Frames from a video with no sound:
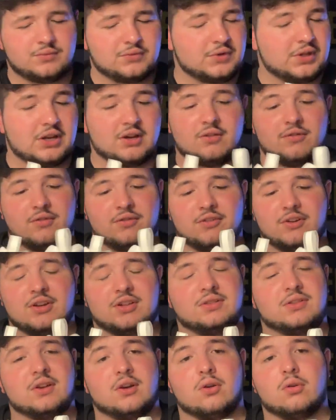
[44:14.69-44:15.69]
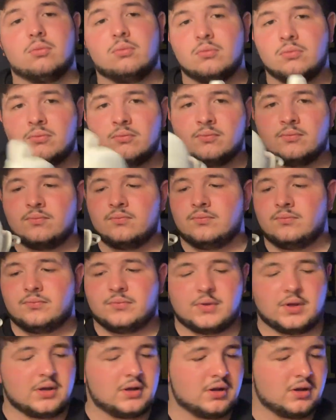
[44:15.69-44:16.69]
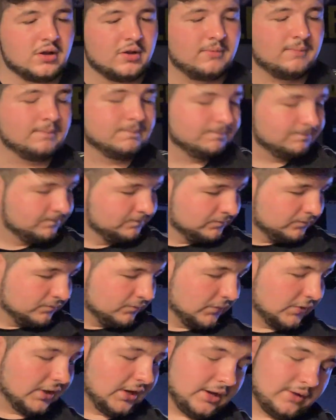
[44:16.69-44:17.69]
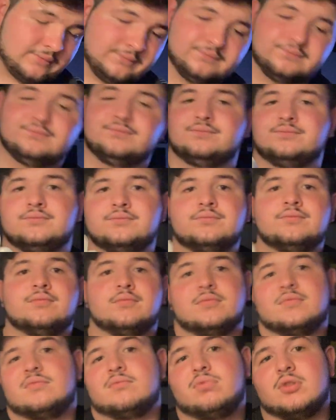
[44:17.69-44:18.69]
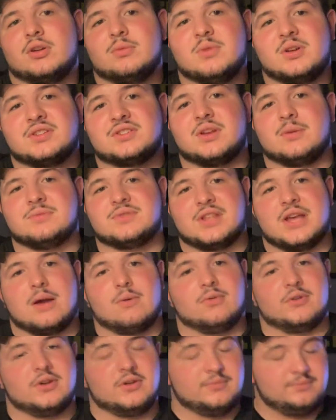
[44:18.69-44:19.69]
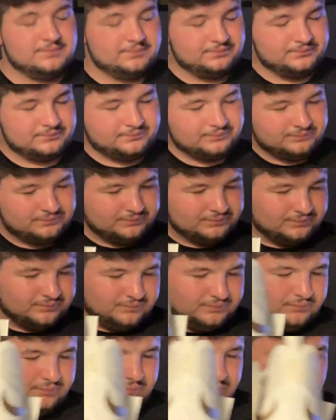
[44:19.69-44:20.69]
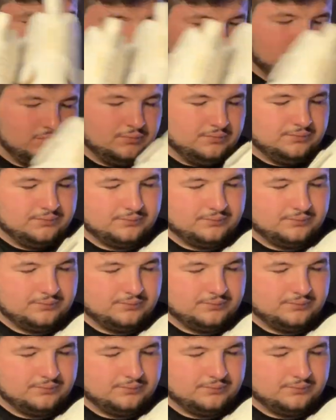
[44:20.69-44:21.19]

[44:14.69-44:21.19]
they're they're very dope. Um, yeah, pretty much sums that up.